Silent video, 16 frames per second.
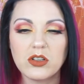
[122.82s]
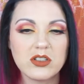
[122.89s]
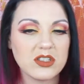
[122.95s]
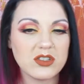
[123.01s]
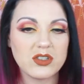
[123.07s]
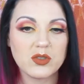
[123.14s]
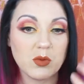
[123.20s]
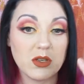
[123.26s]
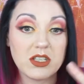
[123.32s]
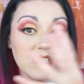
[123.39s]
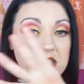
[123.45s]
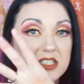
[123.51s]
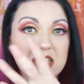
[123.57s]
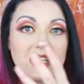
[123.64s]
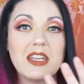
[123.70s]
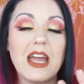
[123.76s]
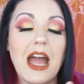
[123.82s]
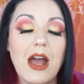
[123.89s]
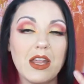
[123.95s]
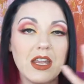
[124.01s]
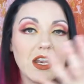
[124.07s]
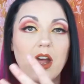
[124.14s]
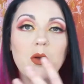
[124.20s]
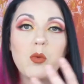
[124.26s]
because I just wanted to see,
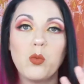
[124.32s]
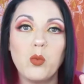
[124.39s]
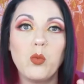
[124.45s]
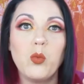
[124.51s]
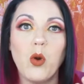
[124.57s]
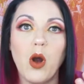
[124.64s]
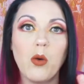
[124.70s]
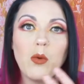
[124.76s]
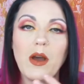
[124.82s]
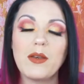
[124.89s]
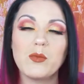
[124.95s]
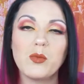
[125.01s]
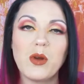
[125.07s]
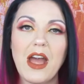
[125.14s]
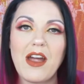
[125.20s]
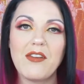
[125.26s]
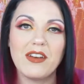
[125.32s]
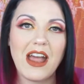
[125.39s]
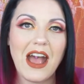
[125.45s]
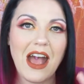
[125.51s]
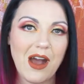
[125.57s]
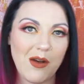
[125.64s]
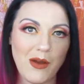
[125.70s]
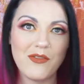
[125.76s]
you know, what went where and
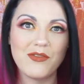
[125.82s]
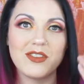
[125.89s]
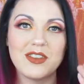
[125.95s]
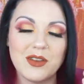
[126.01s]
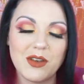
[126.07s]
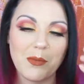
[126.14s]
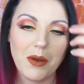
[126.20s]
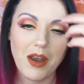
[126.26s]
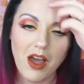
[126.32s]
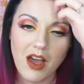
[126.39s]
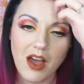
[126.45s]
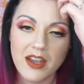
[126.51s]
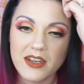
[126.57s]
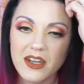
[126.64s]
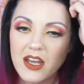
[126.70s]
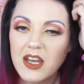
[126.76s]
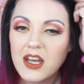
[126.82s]
how everything applied.